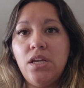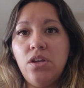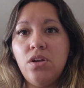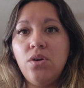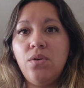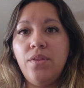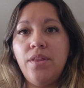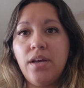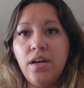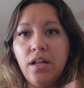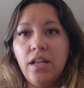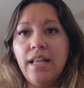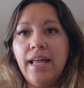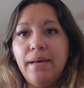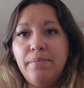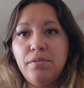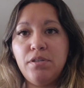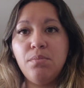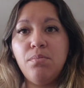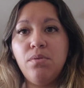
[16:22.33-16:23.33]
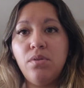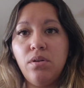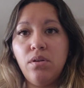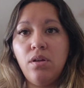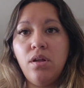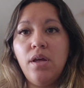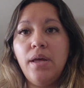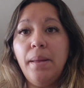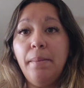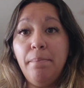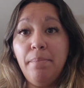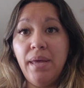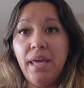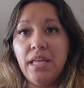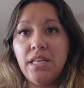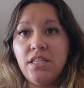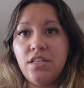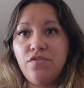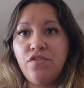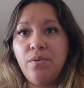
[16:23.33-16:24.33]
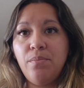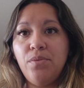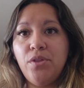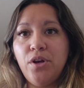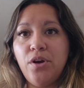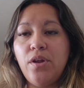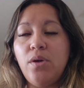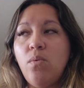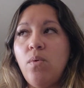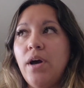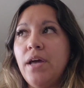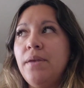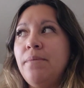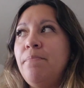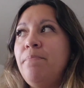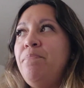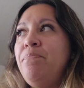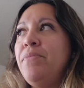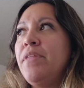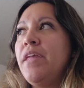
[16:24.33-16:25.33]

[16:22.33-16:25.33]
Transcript: you know, the collapsible bins from 31.